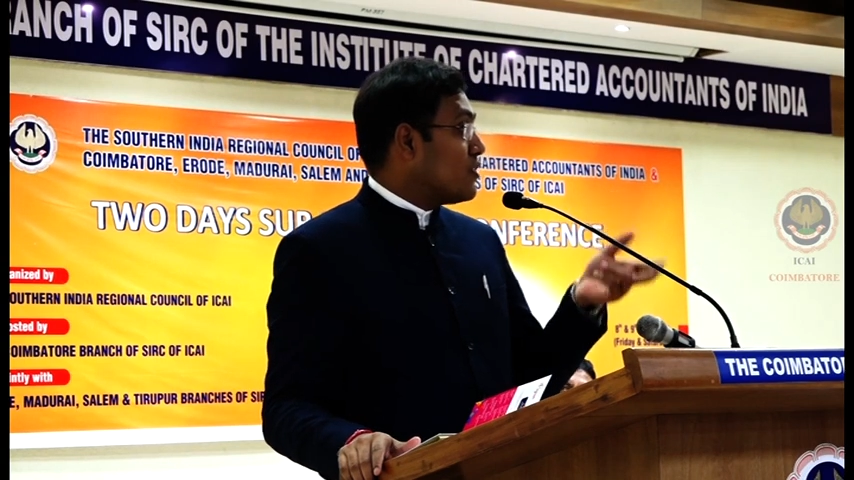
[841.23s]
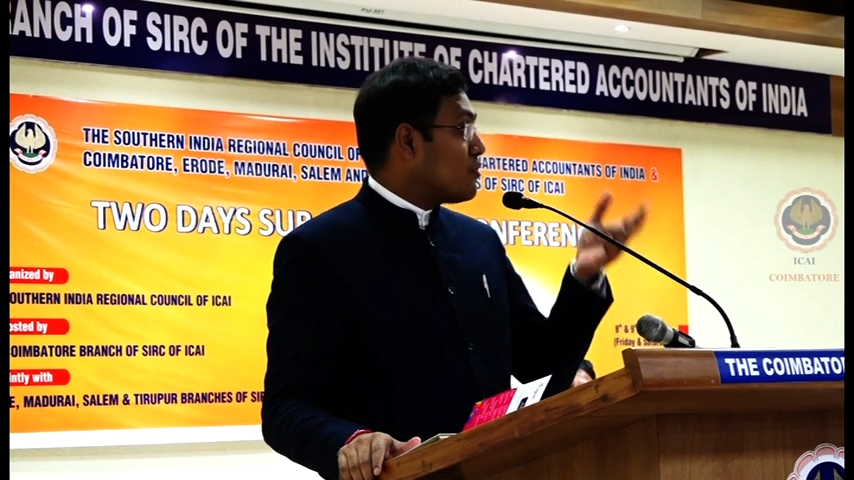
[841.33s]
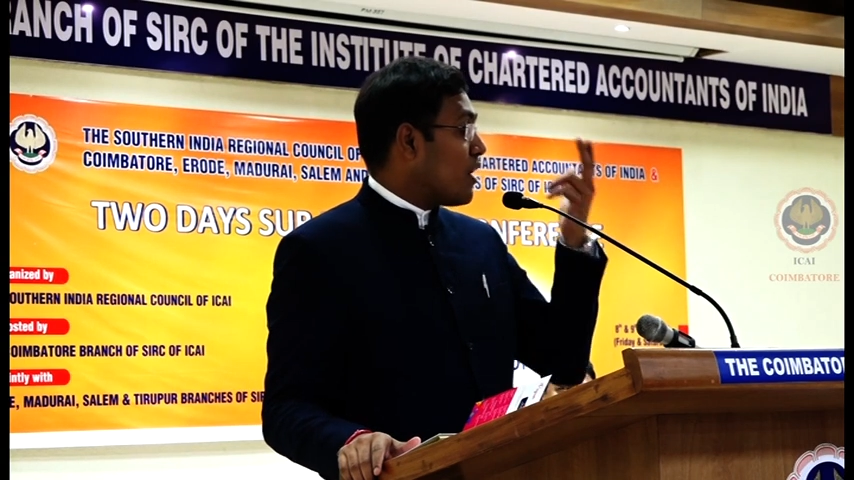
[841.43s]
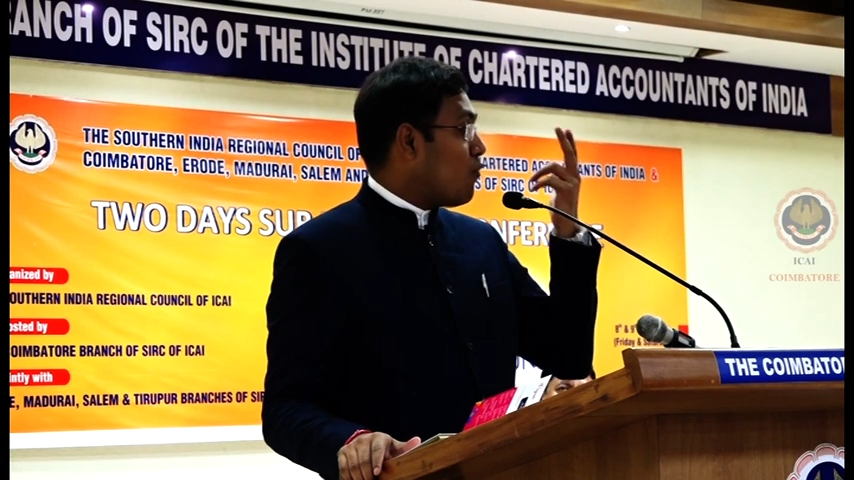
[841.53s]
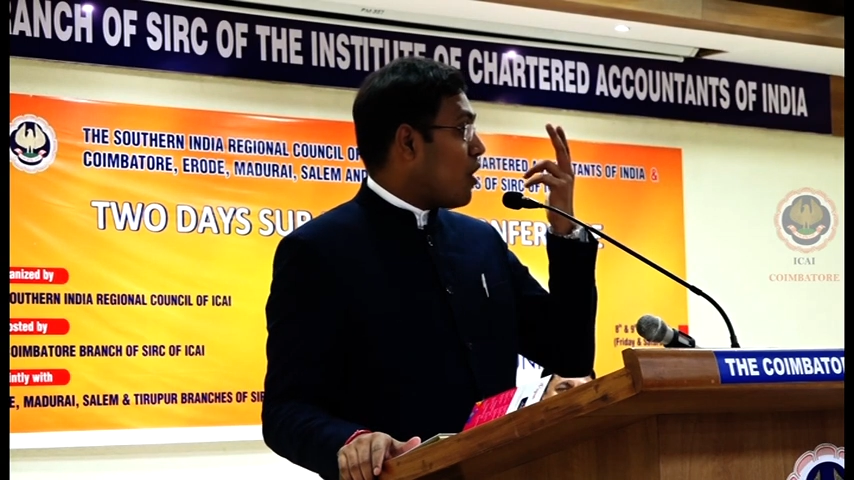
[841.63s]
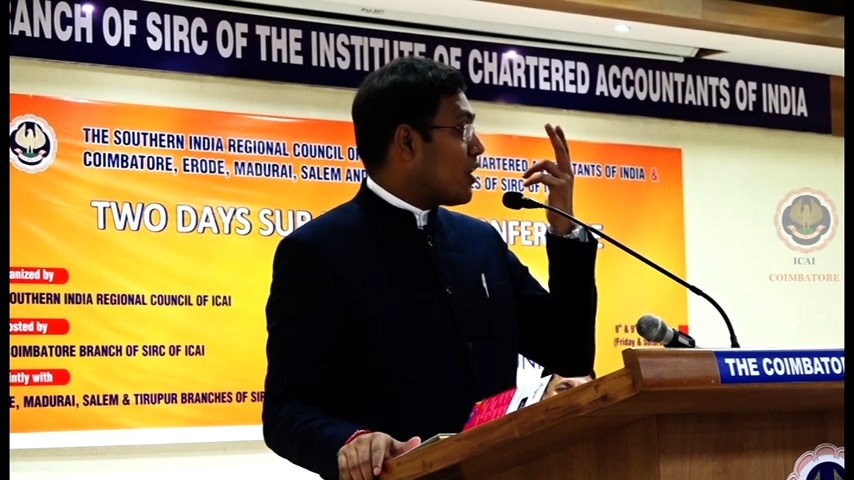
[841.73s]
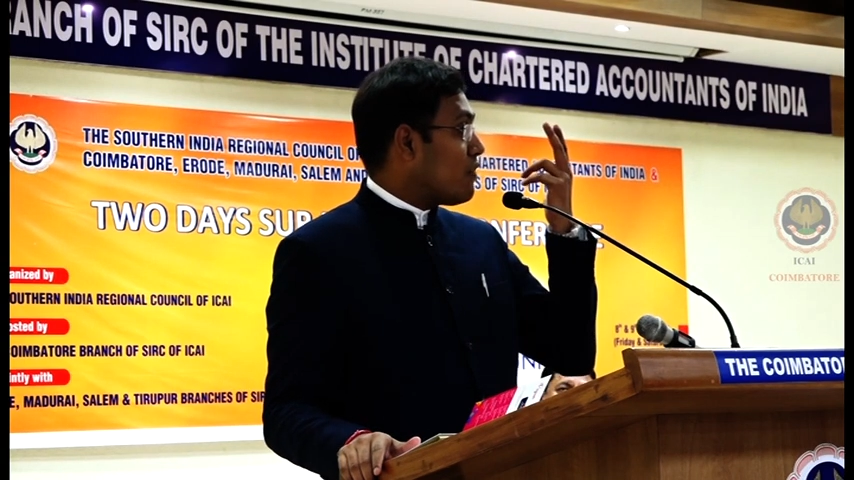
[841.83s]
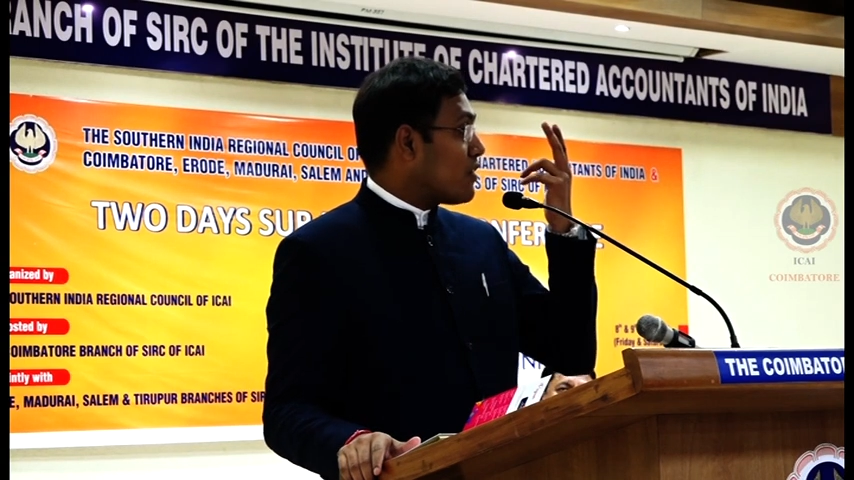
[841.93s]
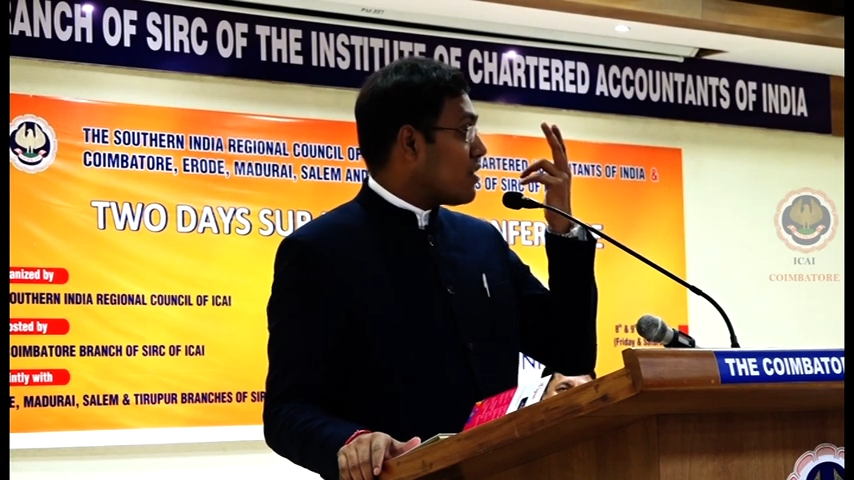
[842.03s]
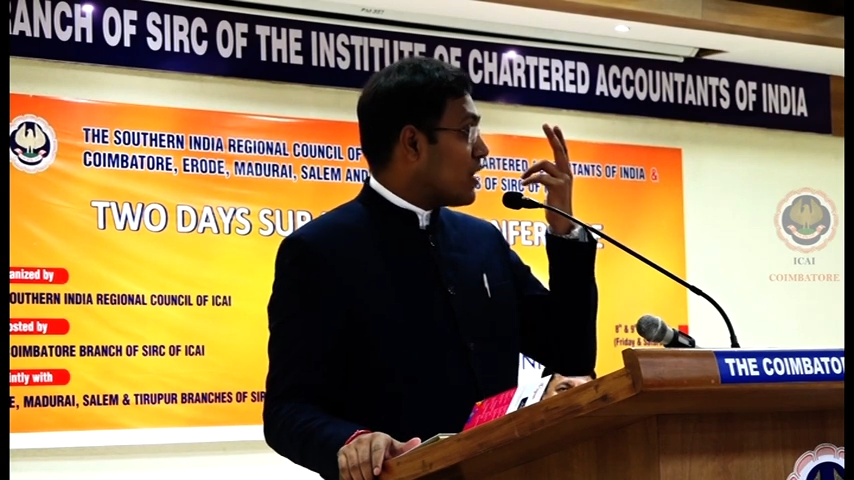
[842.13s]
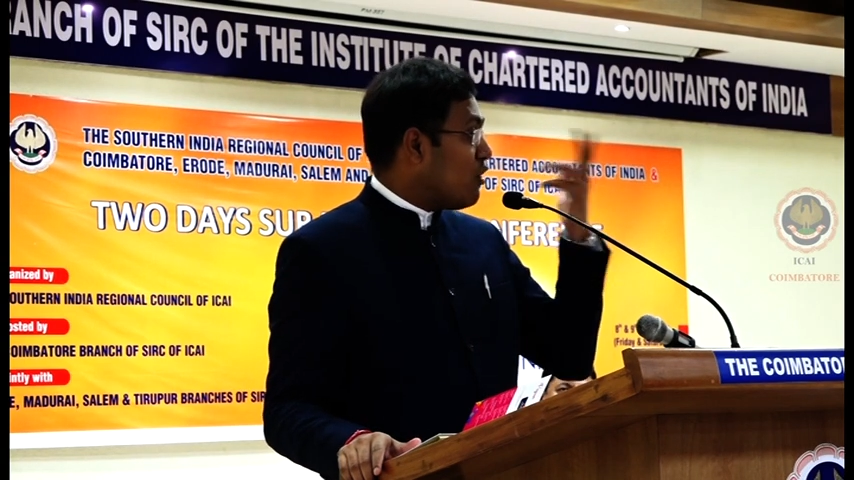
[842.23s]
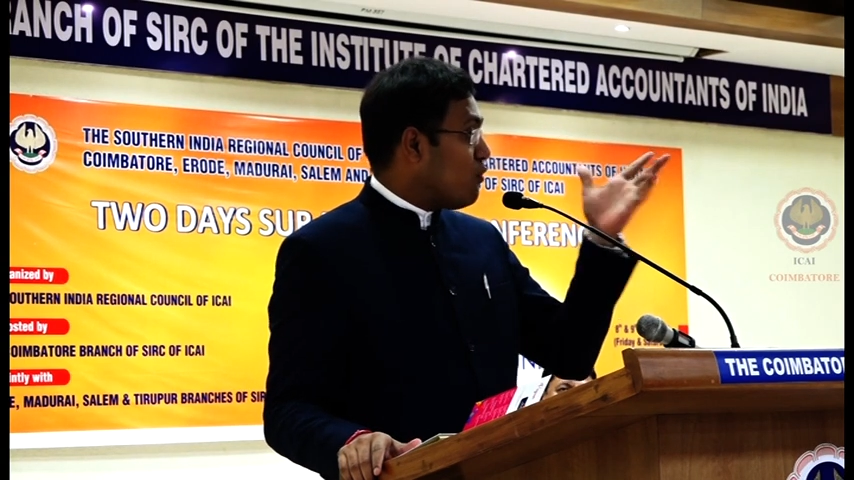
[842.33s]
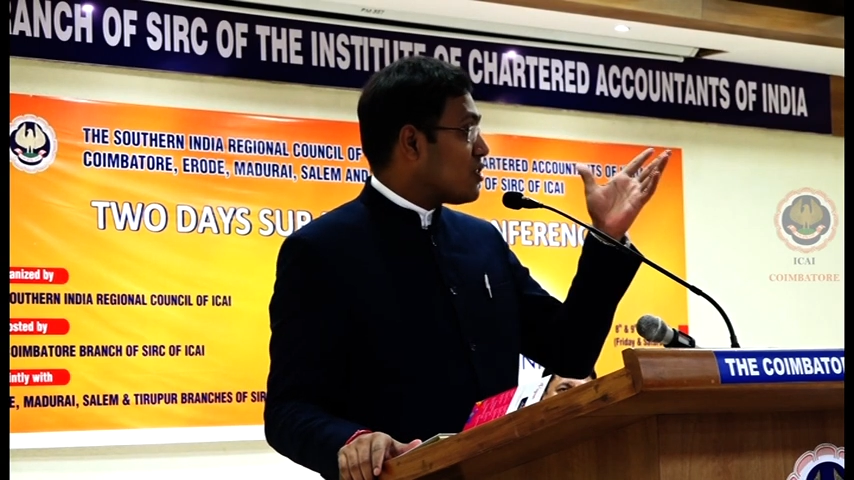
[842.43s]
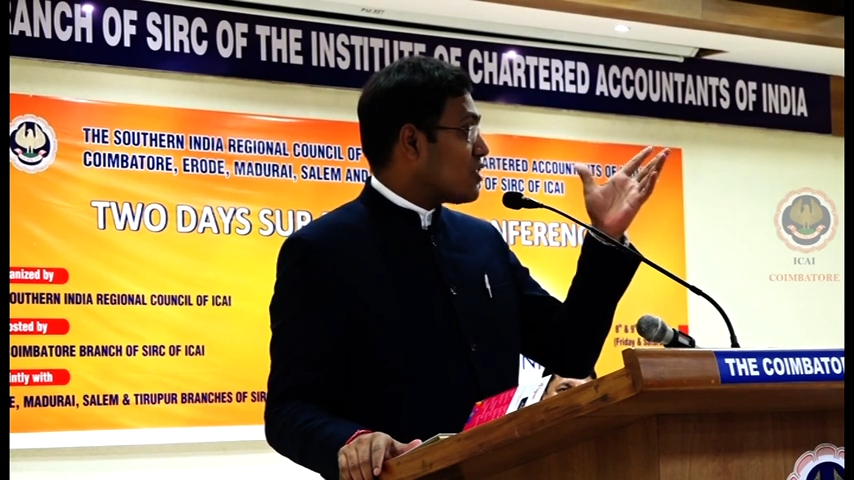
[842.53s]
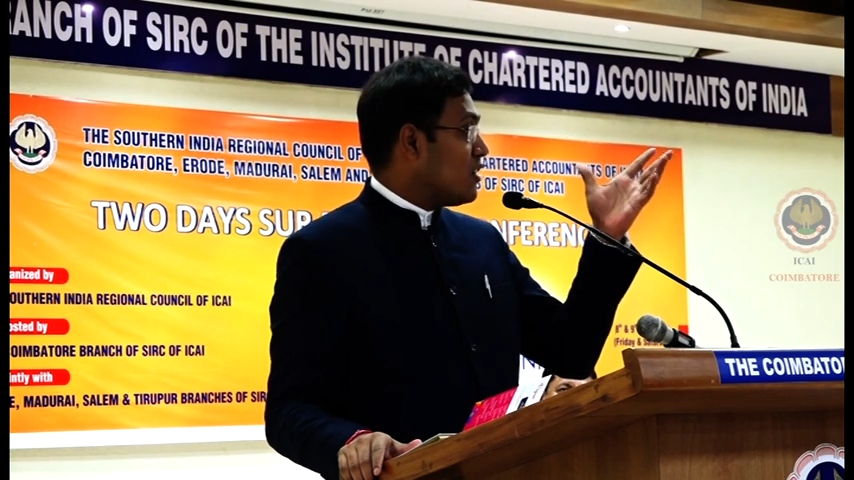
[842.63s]
Today, whatever the
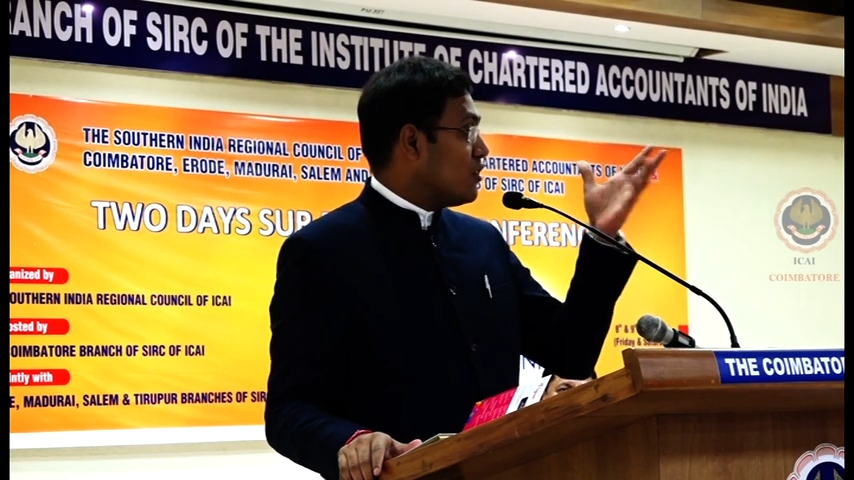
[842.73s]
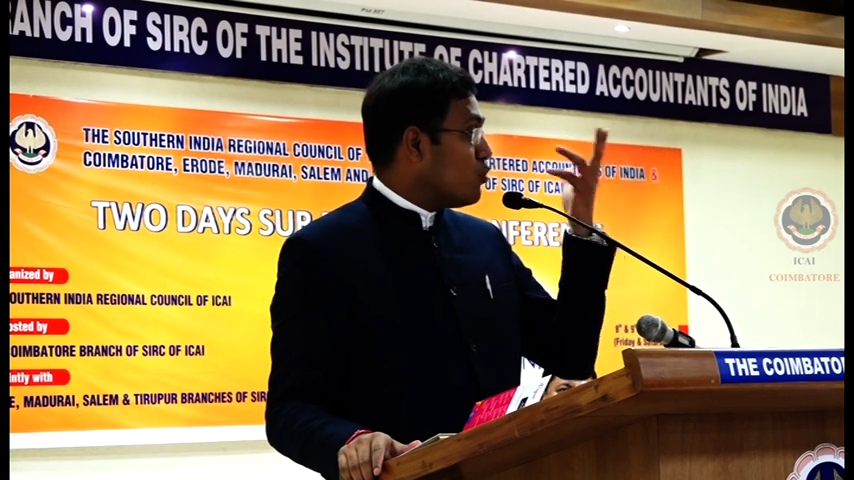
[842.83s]
innovation,